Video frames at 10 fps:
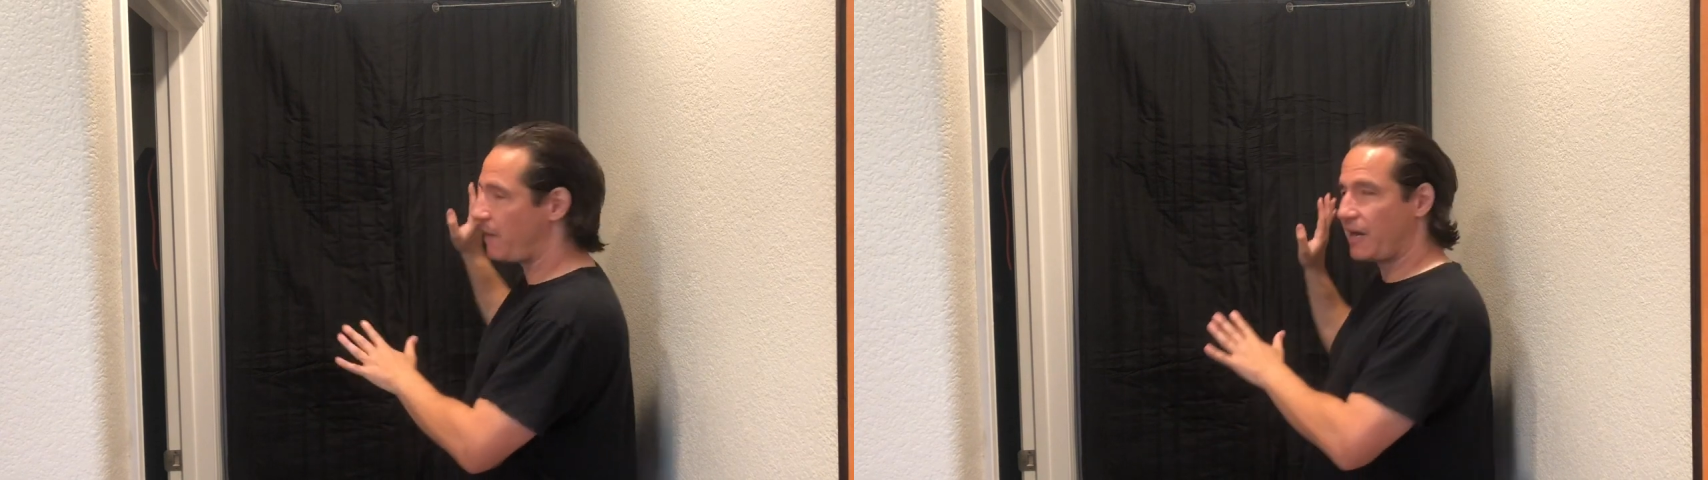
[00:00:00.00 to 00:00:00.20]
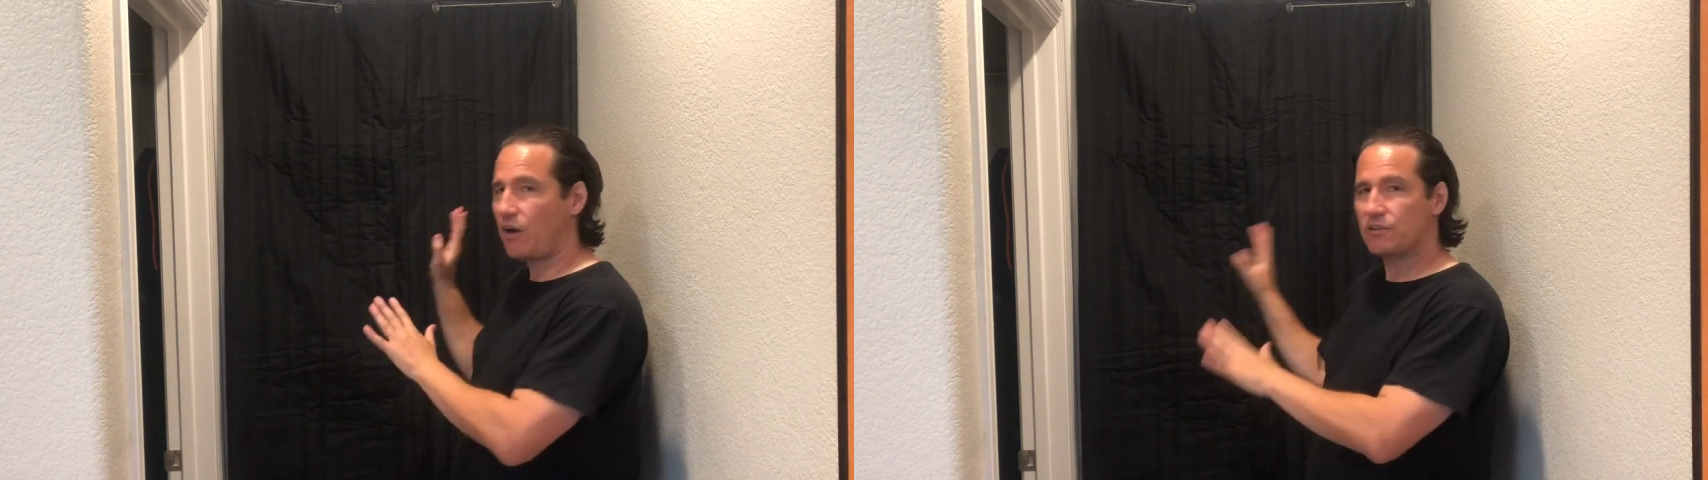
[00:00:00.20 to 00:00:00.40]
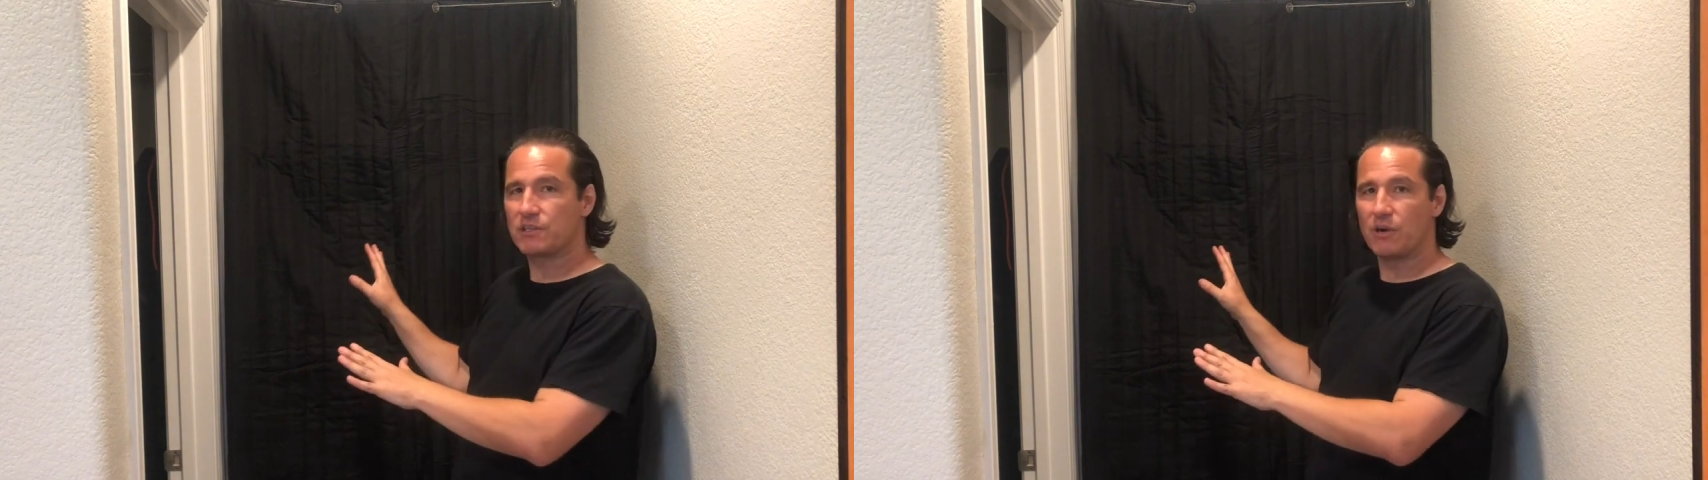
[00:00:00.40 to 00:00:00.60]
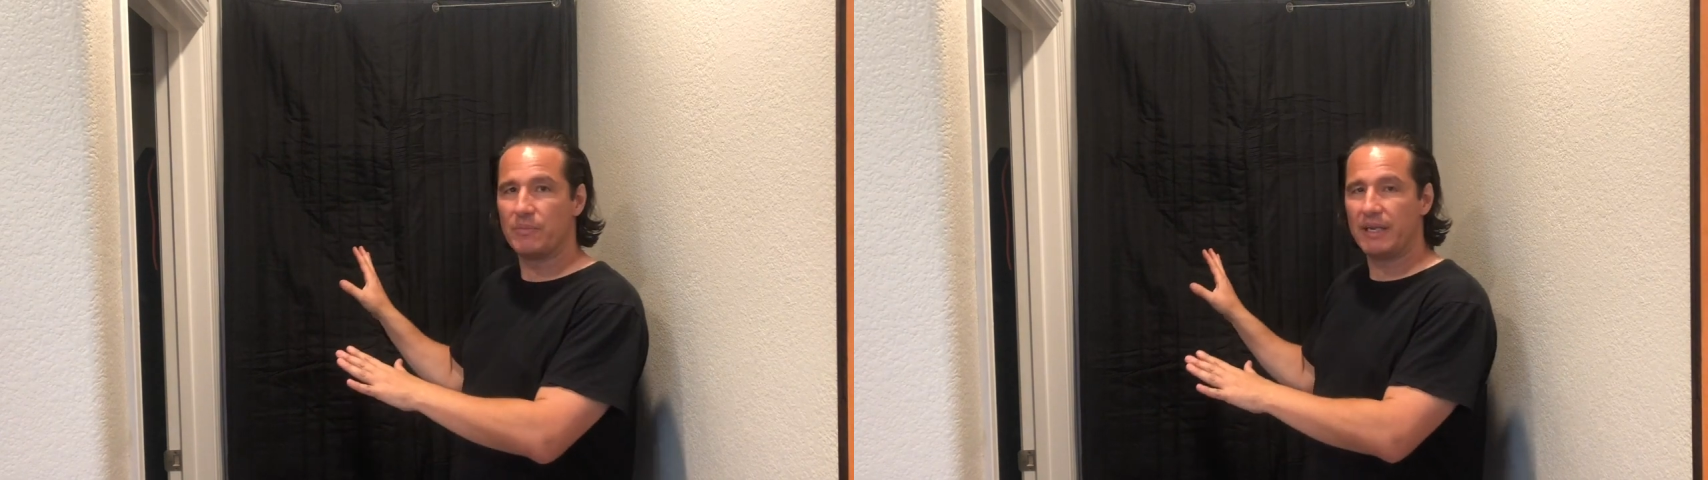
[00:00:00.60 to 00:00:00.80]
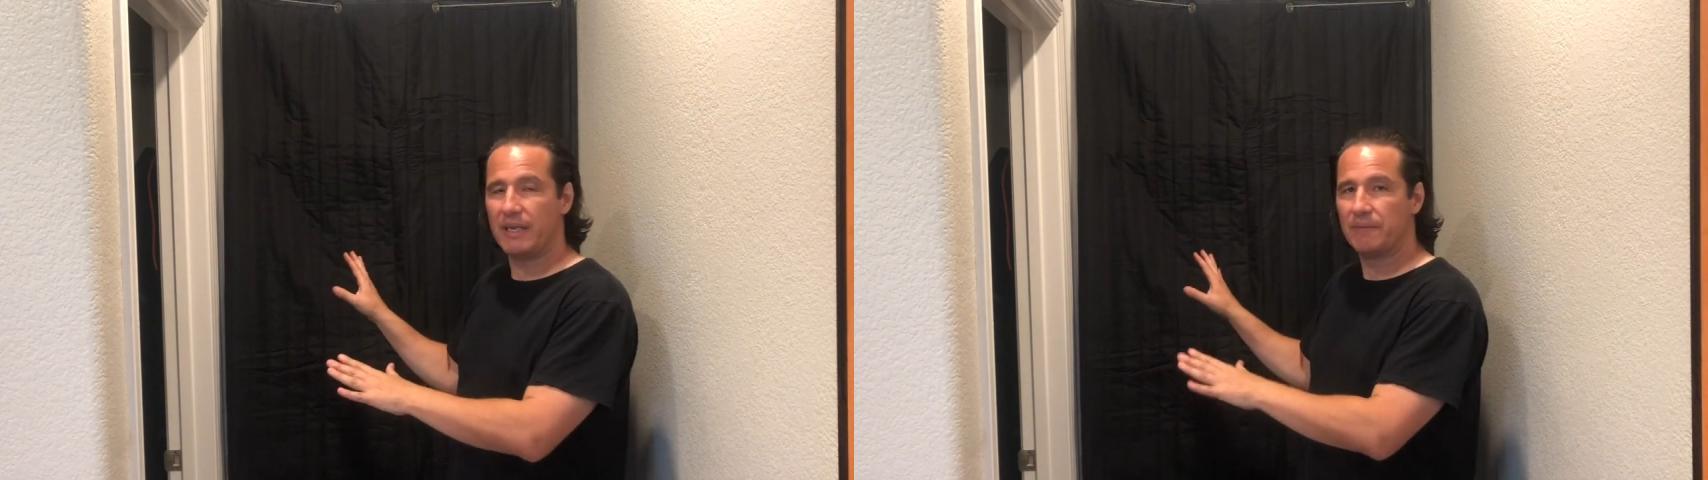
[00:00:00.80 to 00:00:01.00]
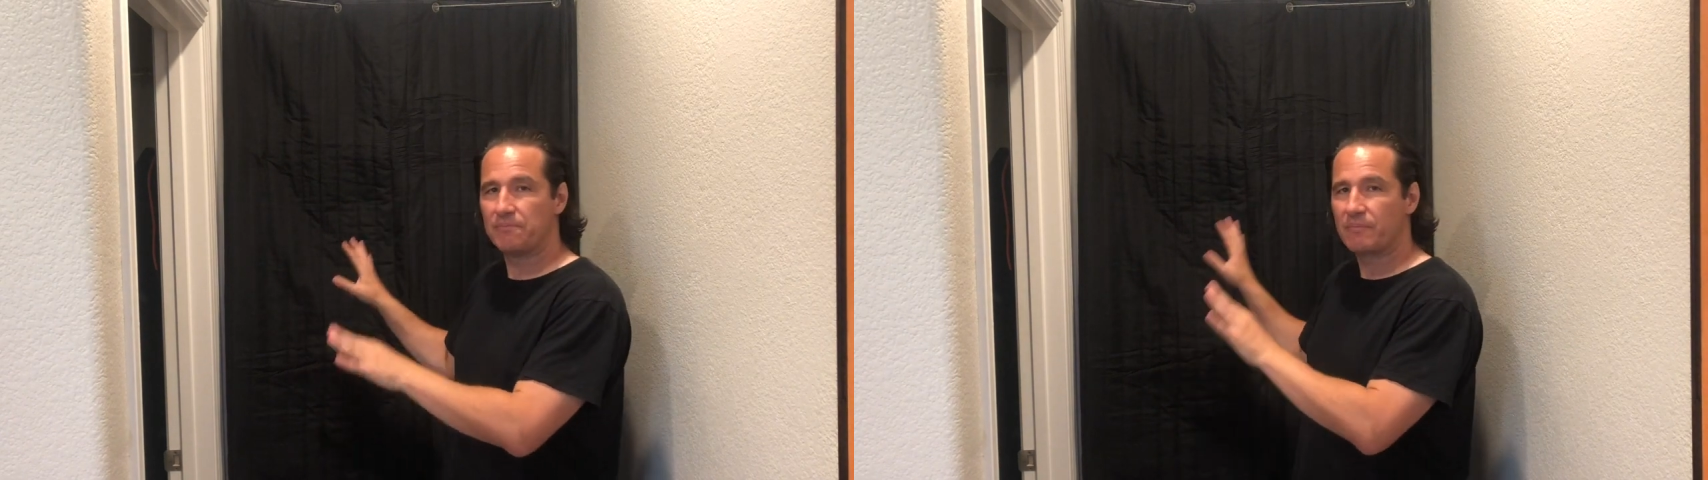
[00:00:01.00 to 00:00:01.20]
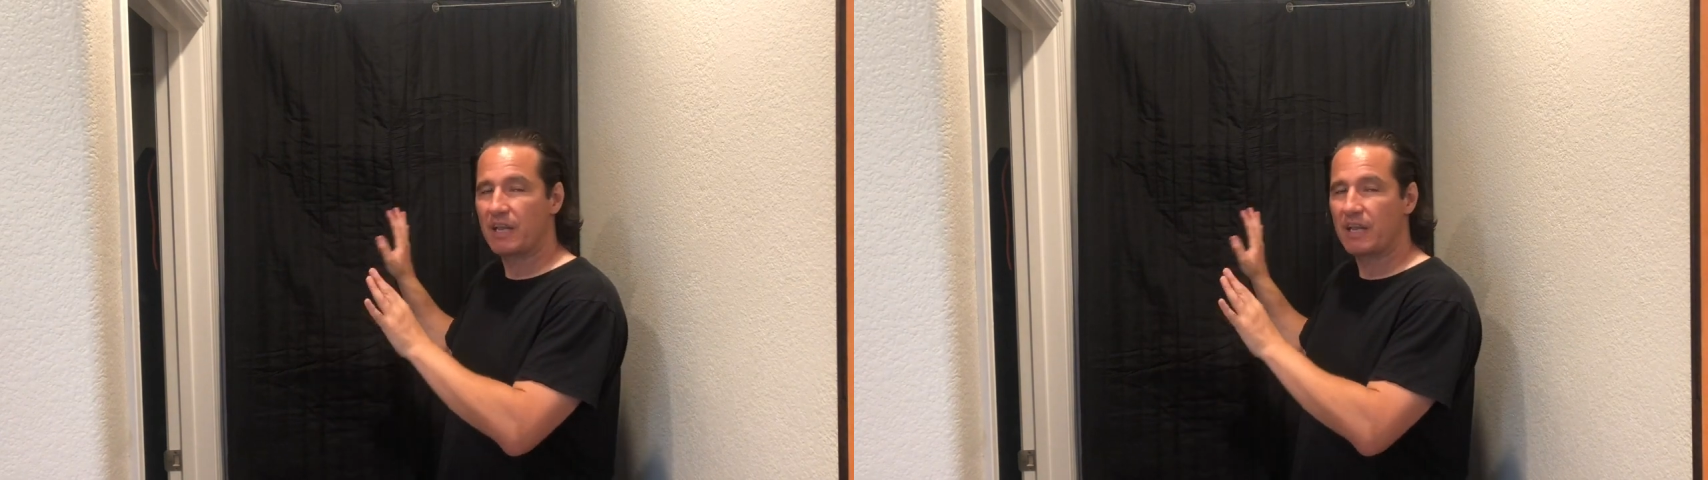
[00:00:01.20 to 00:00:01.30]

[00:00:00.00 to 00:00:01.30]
might also be